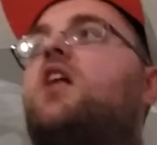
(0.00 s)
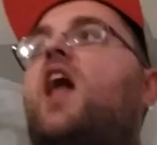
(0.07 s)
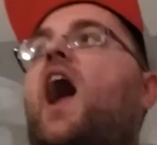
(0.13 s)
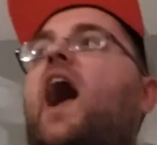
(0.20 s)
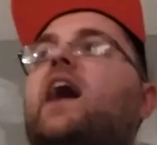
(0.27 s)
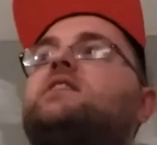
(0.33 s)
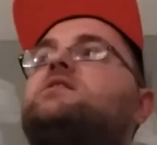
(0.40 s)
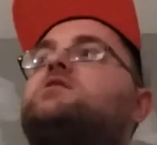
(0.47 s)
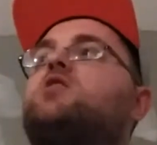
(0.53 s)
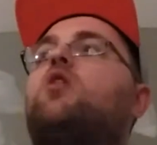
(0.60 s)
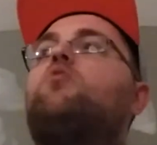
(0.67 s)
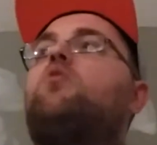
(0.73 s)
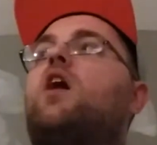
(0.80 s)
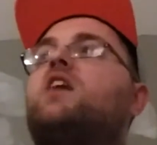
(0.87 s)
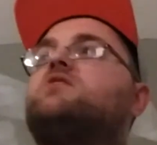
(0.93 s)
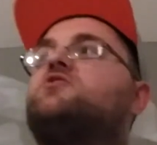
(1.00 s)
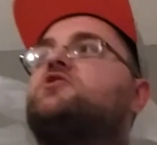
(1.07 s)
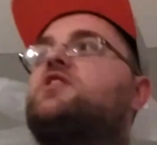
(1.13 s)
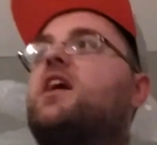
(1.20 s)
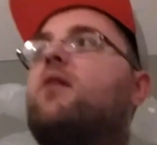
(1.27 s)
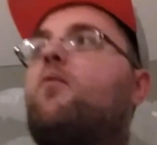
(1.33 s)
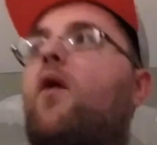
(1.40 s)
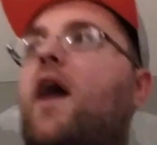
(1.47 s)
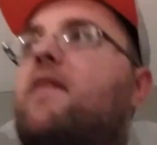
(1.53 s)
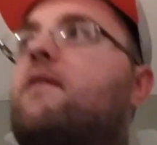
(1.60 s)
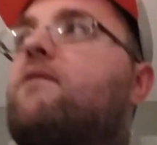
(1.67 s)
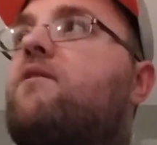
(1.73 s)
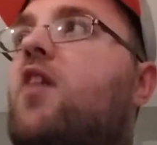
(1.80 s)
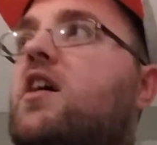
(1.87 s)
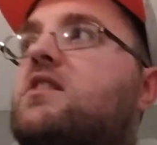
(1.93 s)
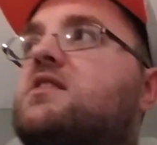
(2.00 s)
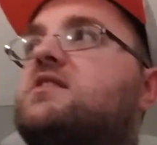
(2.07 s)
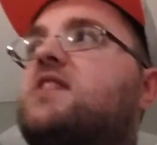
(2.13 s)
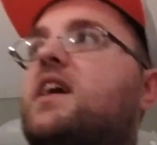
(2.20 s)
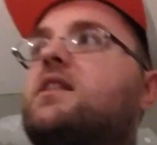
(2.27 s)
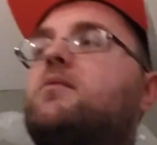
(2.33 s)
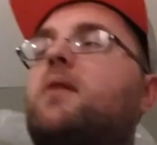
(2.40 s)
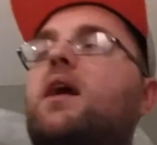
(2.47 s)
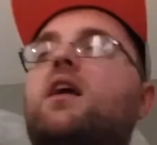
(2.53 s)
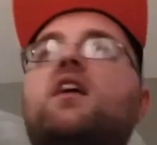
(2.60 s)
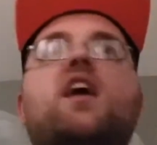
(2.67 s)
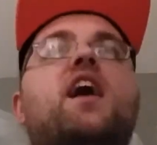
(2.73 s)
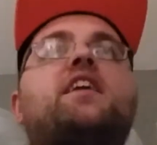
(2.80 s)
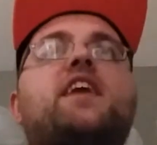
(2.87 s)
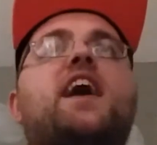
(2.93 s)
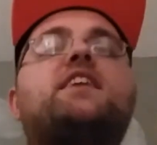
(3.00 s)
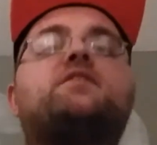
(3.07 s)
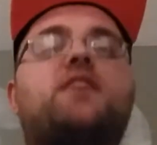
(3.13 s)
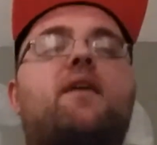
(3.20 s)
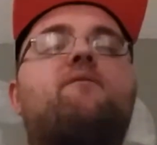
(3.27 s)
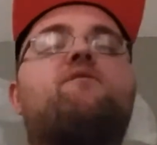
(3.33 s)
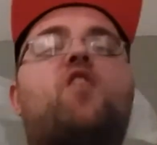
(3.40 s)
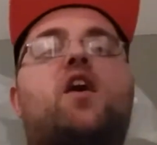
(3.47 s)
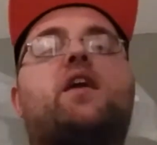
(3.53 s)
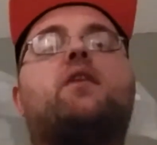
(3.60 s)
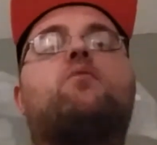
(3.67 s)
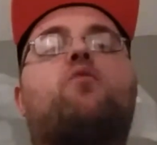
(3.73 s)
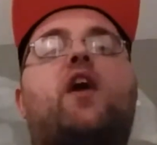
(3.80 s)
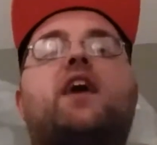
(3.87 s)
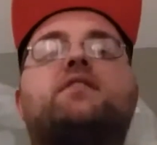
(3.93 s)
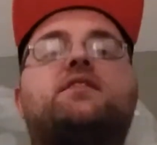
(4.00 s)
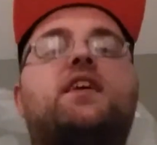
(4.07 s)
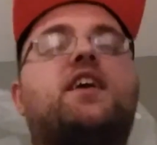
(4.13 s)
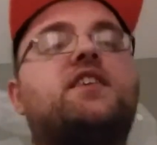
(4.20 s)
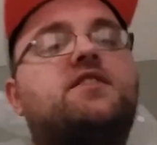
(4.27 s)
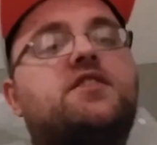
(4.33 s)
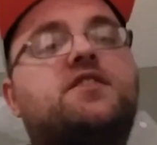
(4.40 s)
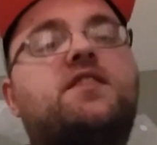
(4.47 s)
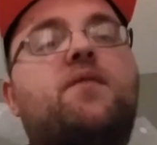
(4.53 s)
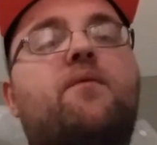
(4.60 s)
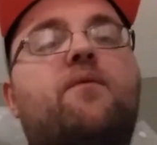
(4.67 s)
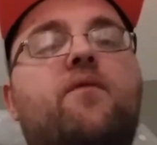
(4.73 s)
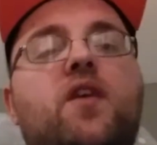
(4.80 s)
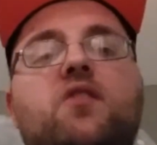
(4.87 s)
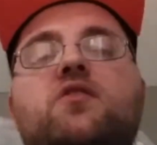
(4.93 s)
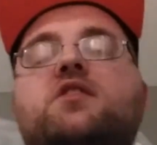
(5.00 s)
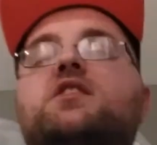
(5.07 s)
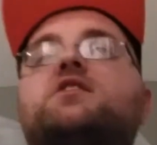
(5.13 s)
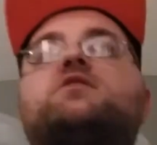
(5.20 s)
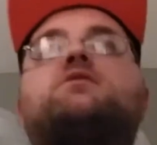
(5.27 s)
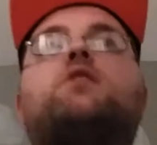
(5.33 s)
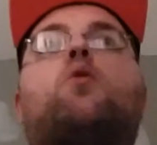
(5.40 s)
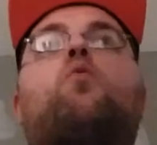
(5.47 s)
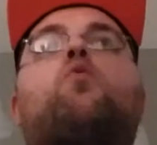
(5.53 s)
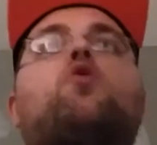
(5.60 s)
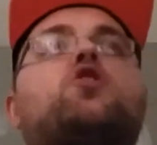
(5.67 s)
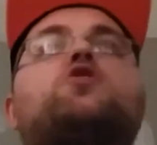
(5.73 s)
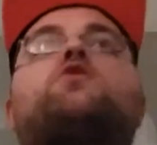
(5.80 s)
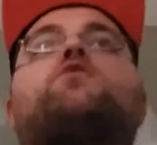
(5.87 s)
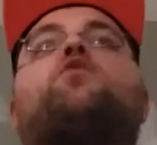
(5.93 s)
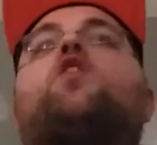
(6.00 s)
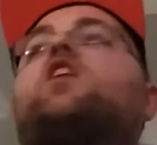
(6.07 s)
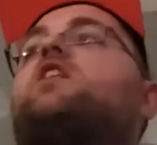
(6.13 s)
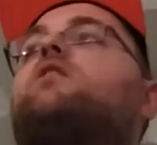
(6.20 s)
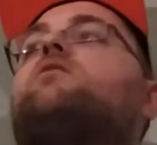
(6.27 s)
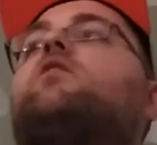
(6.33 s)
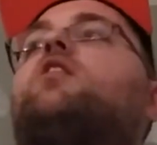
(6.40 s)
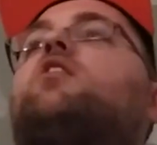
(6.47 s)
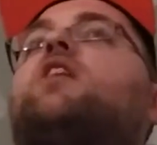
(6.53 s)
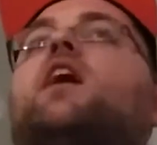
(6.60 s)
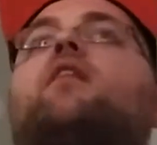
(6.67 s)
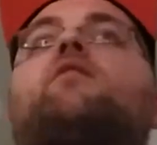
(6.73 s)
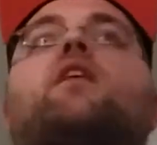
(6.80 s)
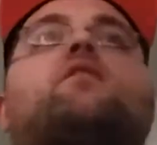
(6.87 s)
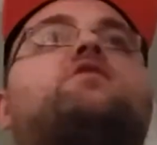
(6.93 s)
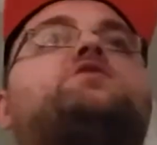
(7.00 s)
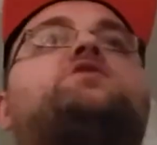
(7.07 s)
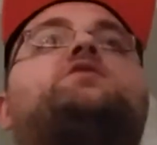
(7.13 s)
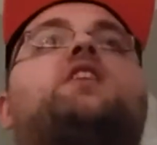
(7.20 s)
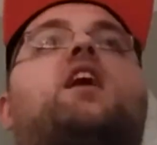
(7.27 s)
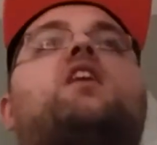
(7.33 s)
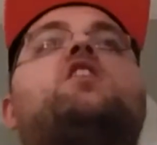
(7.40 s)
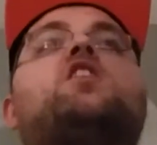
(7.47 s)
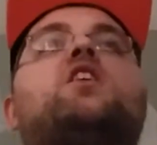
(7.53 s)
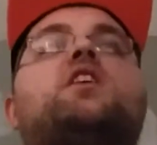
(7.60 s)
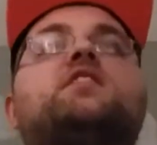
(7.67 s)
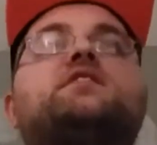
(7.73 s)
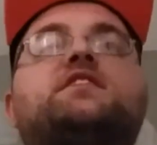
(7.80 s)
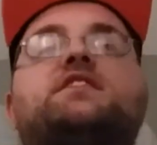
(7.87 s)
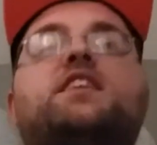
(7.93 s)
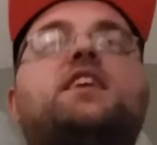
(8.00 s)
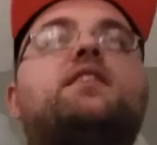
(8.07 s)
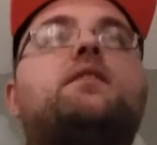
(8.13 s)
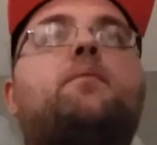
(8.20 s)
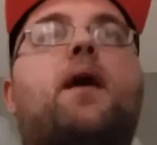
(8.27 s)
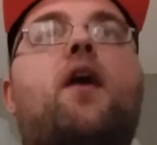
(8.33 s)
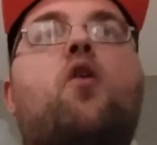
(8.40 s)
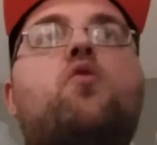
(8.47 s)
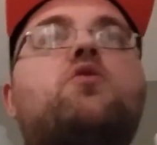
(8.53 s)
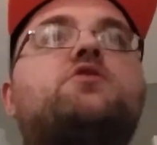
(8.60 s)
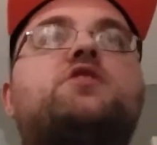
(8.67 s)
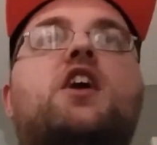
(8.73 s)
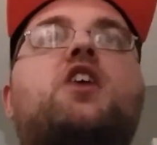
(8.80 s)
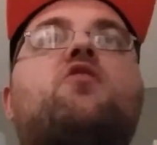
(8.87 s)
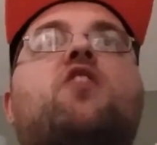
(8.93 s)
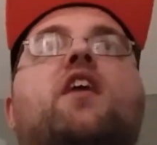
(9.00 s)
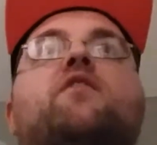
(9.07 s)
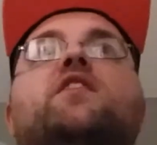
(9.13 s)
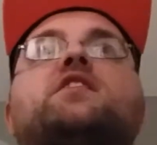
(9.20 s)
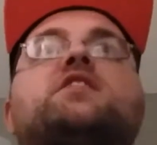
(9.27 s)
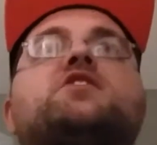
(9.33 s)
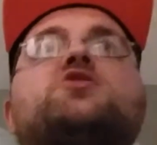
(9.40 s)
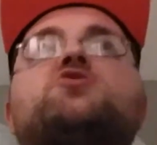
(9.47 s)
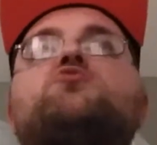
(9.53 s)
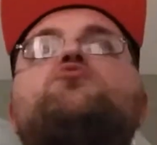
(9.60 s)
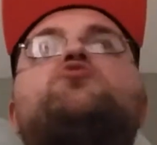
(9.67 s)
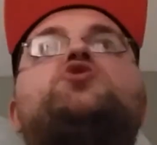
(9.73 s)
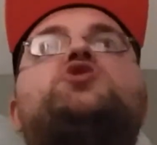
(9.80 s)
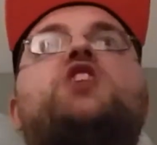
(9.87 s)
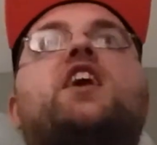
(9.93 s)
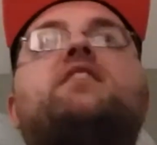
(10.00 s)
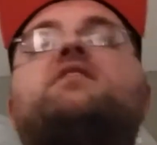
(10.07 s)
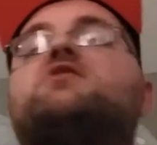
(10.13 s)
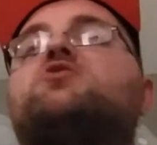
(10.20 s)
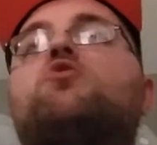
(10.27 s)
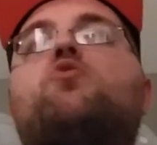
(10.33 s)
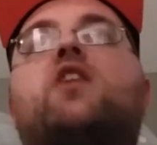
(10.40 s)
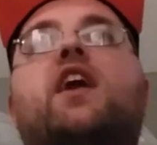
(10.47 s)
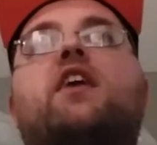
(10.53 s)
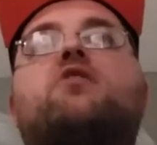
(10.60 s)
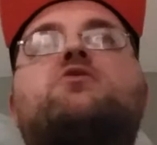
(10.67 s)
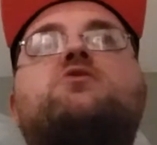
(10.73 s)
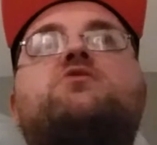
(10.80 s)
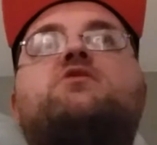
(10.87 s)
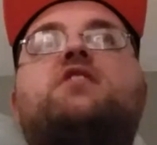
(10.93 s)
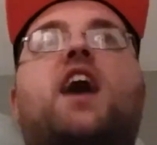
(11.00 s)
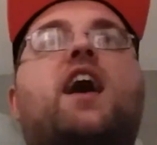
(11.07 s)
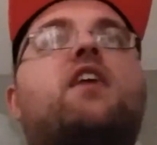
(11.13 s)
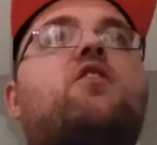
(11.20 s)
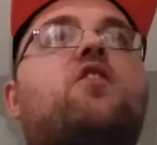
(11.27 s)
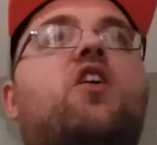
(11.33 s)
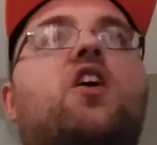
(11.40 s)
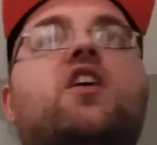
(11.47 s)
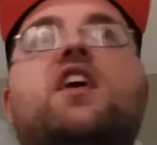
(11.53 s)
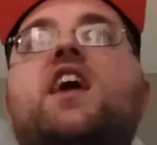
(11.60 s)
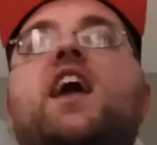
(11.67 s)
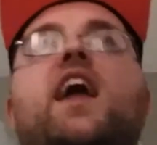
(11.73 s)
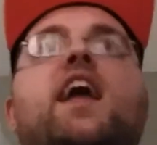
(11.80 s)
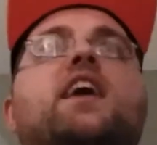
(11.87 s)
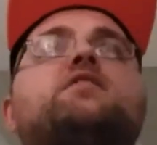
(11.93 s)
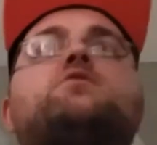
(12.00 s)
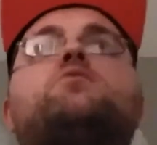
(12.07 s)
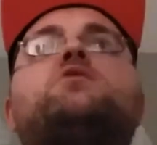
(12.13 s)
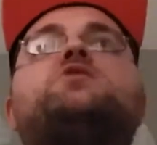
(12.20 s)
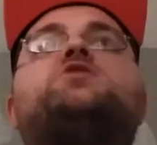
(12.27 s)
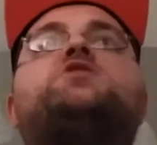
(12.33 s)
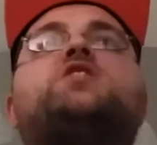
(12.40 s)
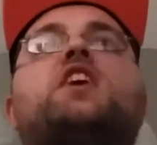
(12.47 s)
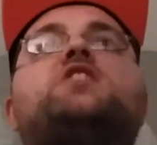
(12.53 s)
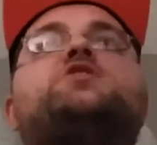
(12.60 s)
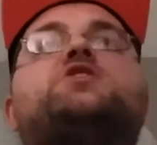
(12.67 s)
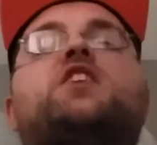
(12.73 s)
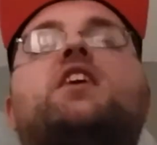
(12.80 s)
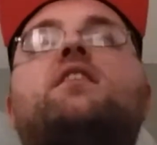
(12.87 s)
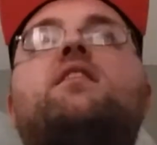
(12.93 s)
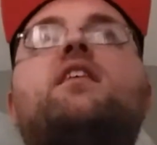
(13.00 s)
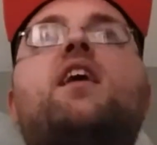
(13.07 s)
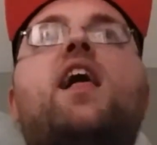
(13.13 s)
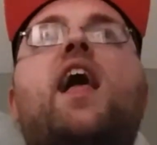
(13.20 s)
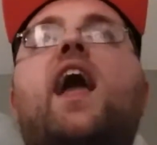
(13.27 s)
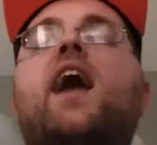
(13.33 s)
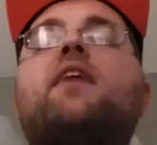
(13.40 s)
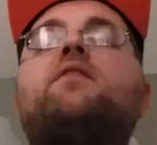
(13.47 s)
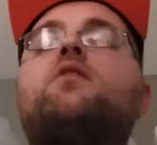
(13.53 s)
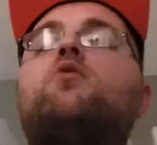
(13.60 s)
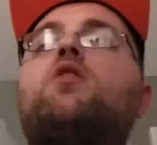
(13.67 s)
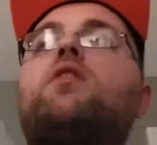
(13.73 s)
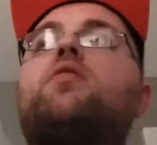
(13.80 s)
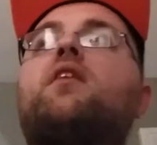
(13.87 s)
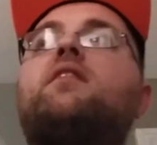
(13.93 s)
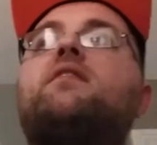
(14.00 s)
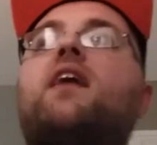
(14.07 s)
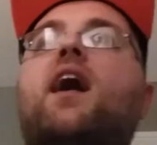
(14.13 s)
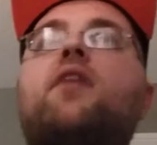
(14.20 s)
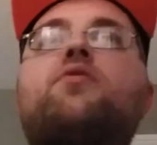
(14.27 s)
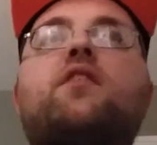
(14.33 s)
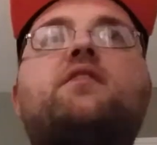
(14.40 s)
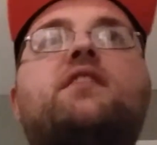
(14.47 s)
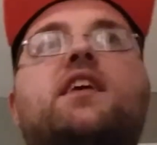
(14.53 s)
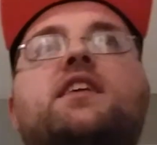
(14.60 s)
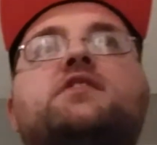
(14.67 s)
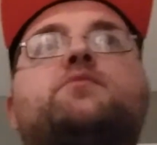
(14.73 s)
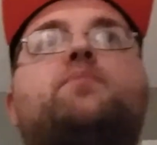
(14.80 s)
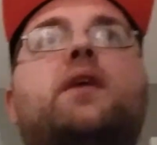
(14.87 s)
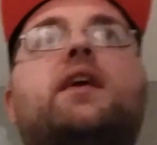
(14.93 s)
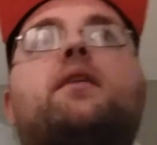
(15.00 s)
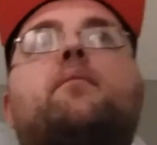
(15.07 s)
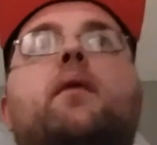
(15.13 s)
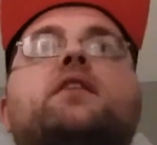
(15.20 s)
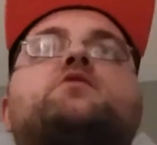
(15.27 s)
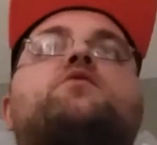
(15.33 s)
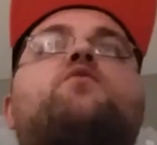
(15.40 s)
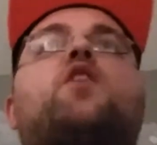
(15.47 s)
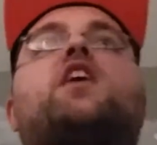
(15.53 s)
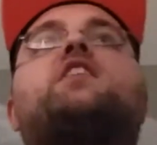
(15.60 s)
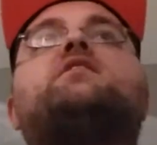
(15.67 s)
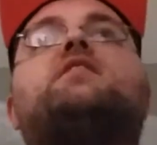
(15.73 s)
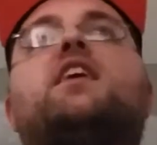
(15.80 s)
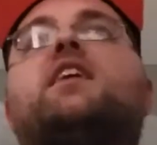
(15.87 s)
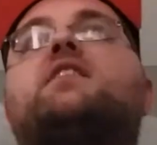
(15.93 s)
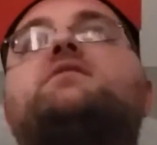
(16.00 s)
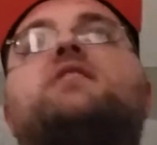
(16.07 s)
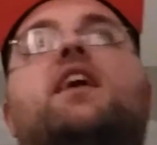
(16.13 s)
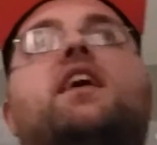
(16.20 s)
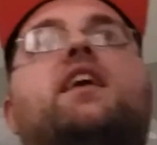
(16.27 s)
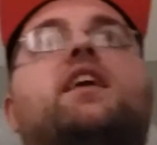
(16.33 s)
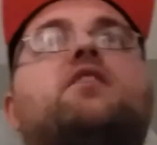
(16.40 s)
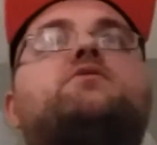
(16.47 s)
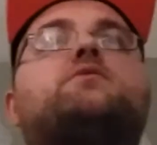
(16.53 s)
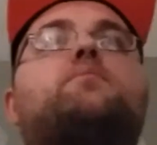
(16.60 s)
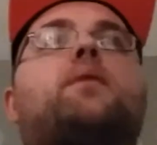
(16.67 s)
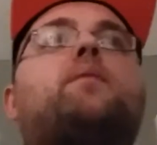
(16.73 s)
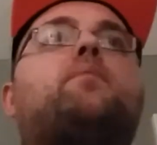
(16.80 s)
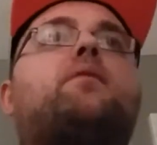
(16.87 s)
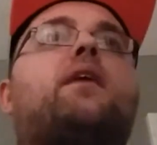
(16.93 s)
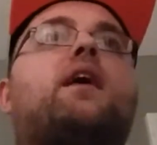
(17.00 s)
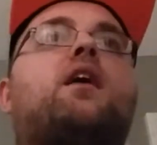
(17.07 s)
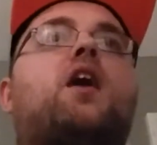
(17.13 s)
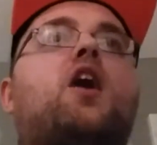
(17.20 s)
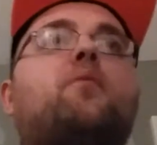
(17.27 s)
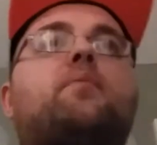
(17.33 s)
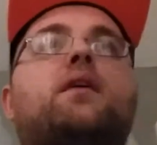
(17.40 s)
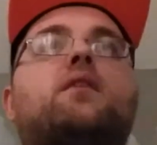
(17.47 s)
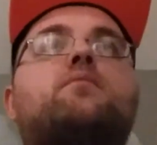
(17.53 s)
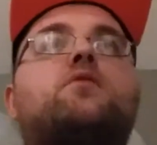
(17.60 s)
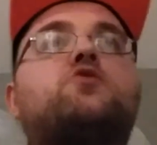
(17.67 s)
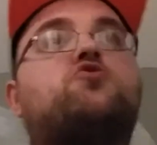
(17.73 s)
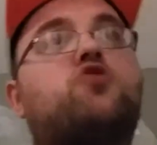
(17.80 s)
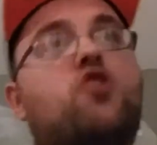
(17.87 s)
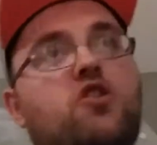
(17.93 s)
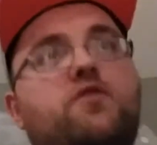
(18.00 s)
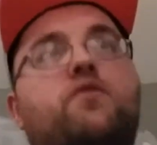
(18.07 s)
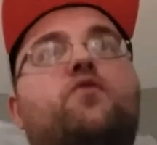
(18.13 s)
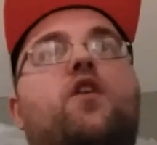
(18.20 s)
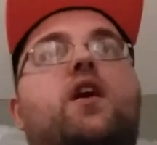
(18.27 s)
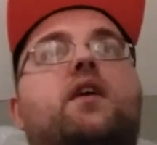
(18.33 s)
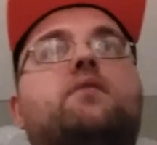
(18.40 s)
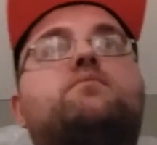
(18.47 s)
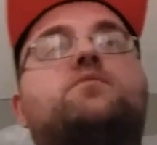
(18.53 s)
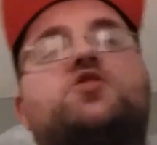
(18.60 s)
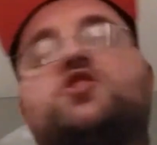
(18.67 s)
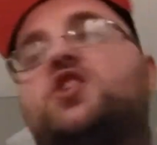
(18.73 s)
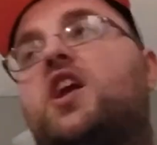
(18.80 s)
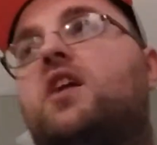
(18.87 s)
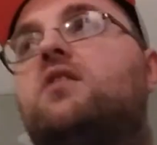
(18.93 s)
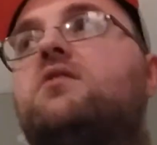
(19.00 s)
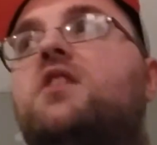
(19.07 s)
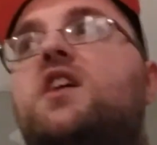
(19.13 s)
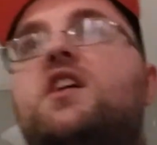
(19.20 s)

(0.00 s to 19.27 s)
I don't understand why the fuck this anime. Yes, I'm fucking ranting because this villain is the worst fucking villain I've ever seen. seen in my whole entire life. He doesn't do shit. There's no character dialogue. He doesn't really say shit. And the only thing that I think that he's being a major fucking dick is that he kills the people that are helping him control the fucking machine.